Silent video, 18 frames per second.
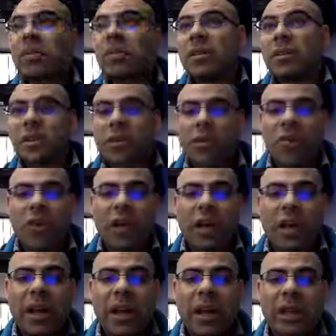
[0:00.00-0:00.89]
So we've
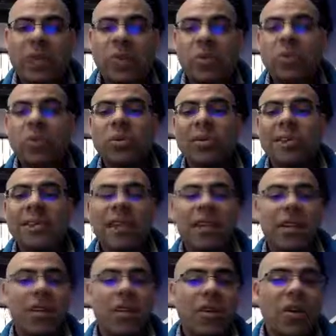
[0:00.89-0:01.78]
got, it's all
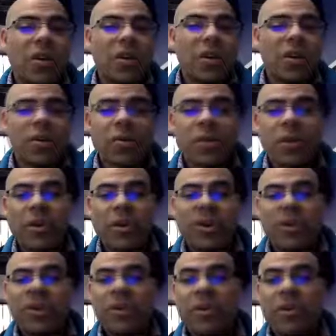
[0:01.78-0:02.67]
sounding nice, it works.